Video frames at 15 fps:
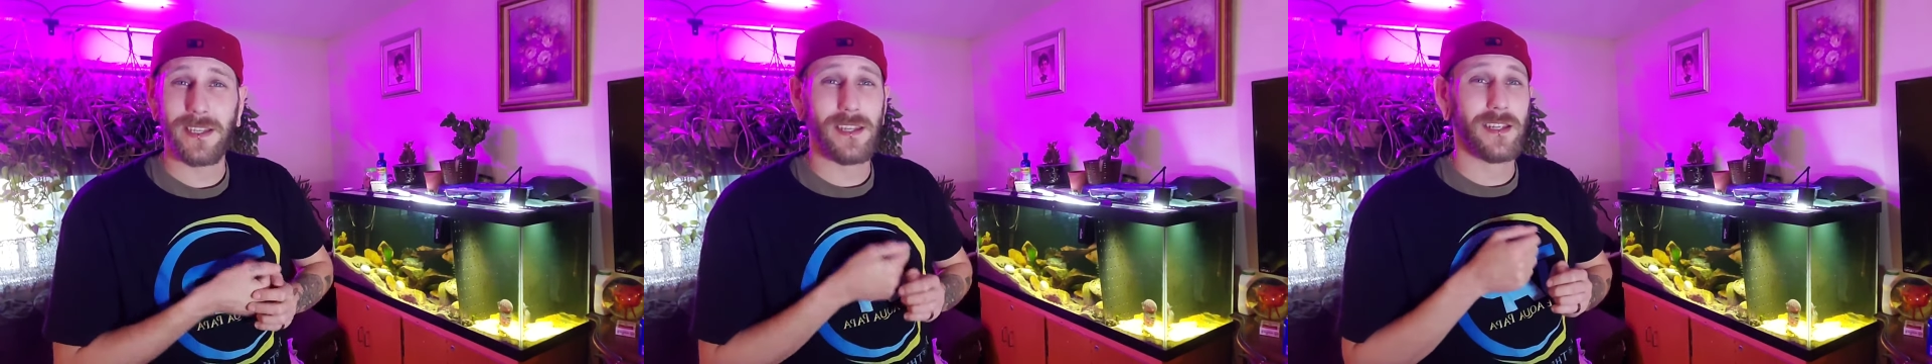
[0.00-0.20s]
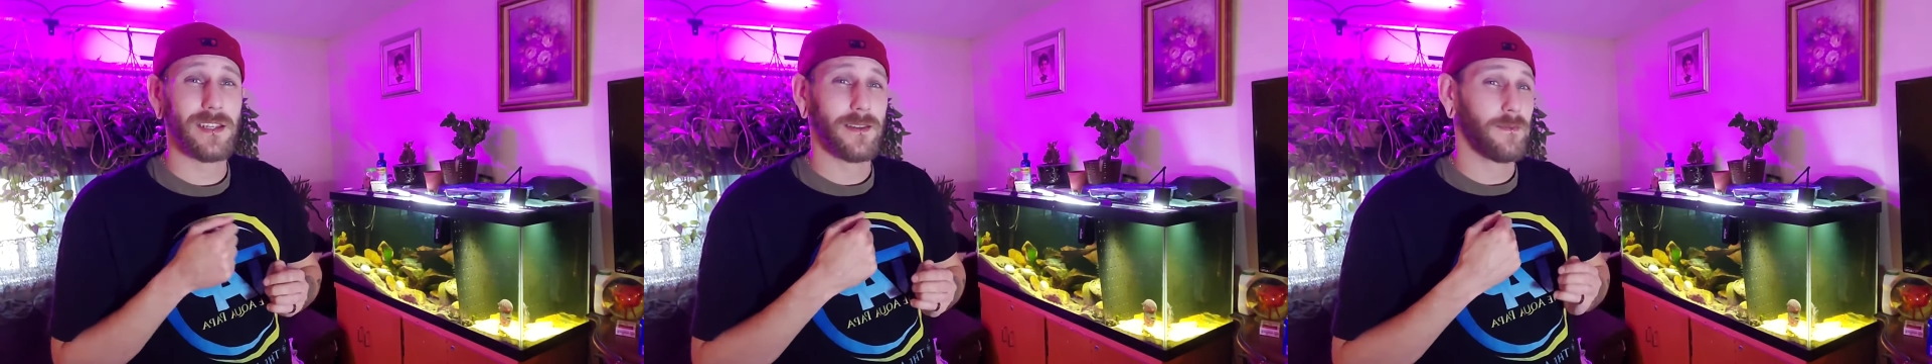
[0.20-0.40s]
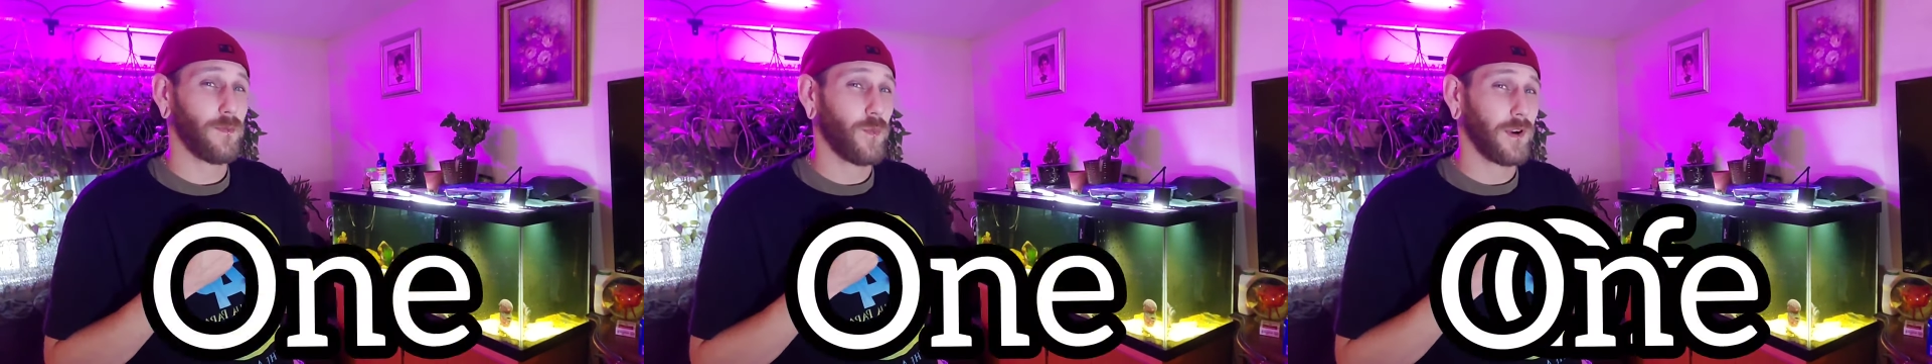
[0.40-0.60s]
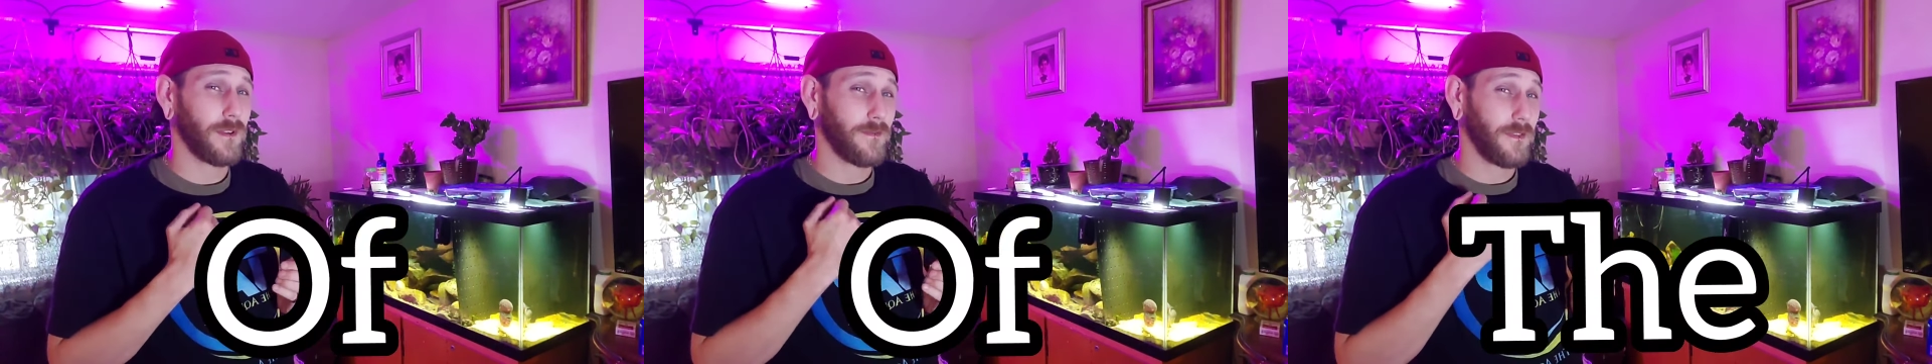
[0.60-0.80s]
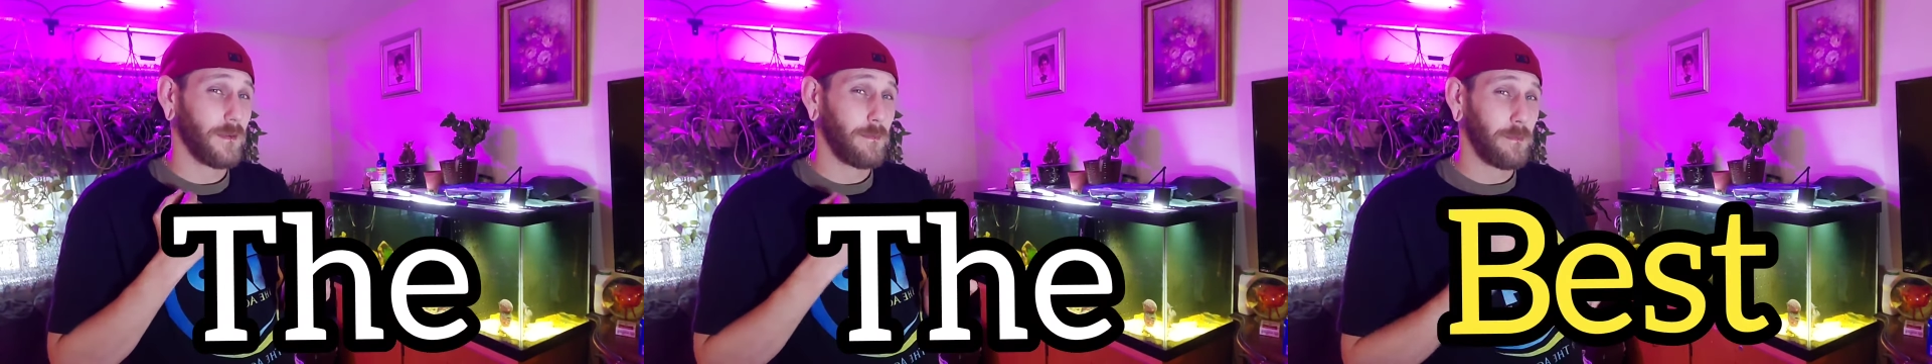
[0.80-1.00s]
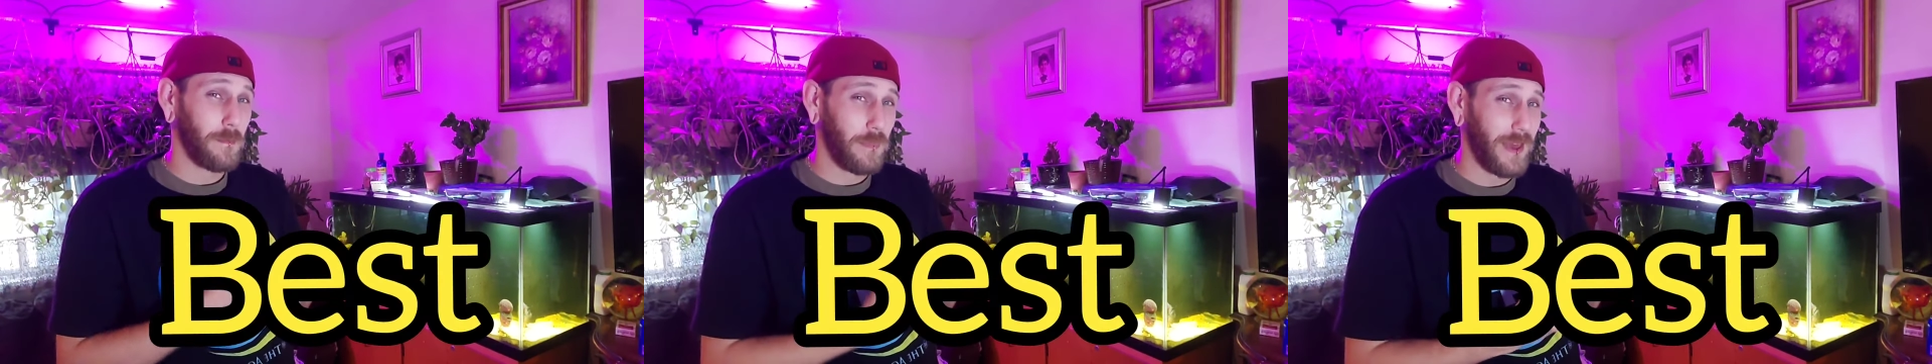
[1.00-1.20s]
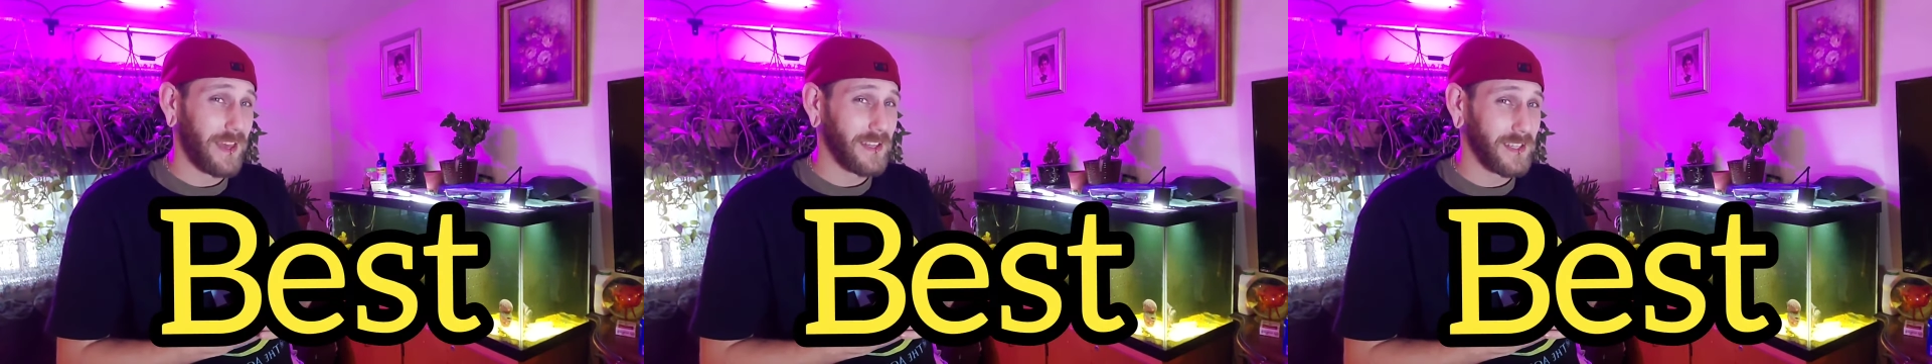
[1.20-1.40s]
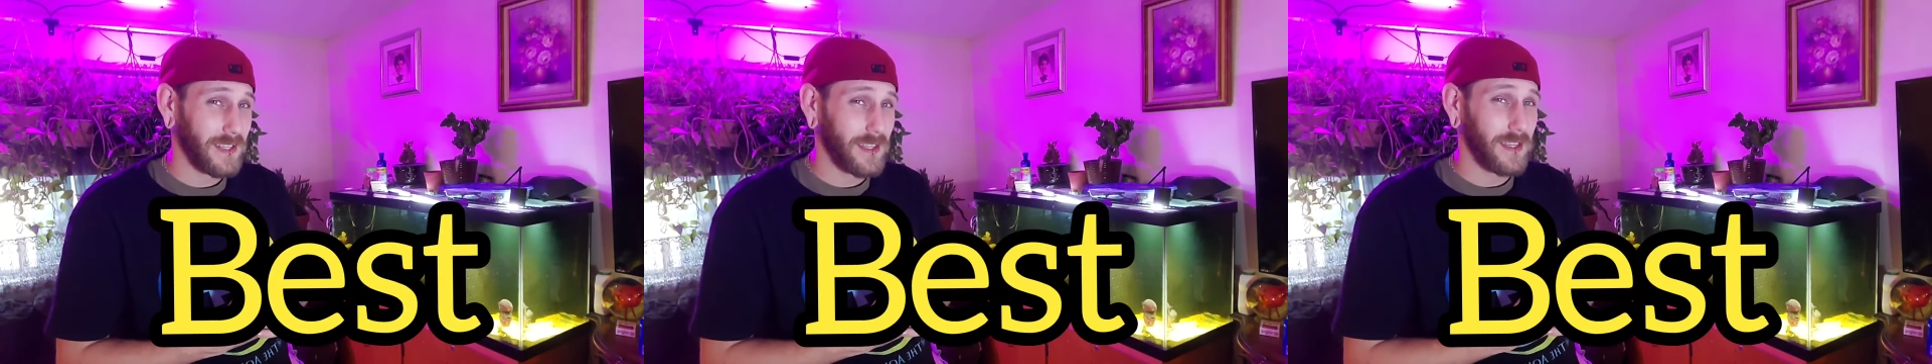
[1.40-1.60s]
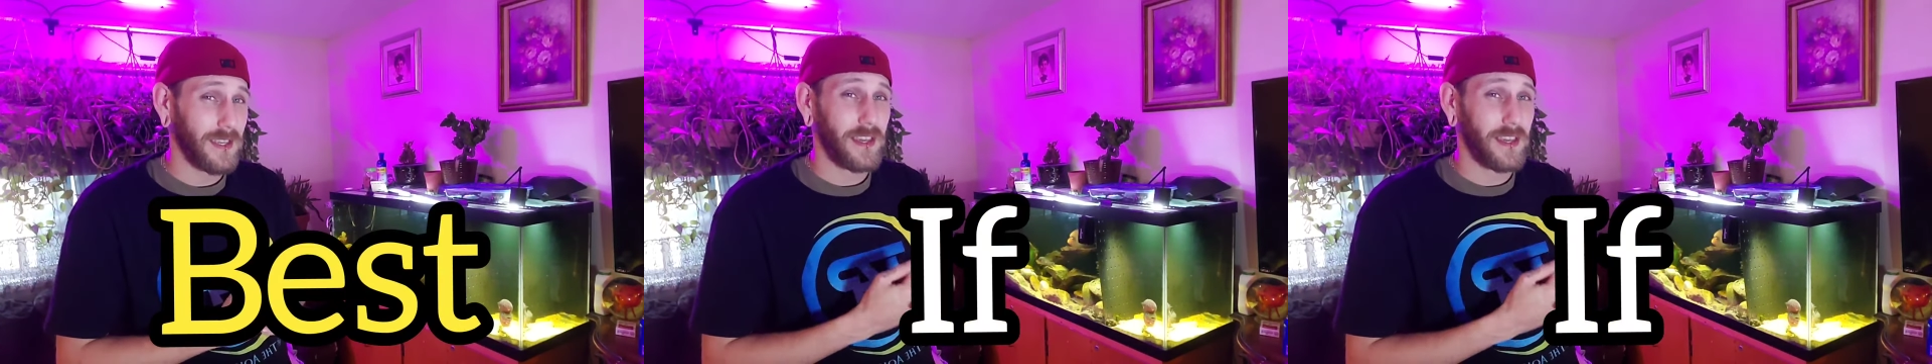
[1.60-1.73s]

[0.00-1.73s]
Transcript: this one of the best,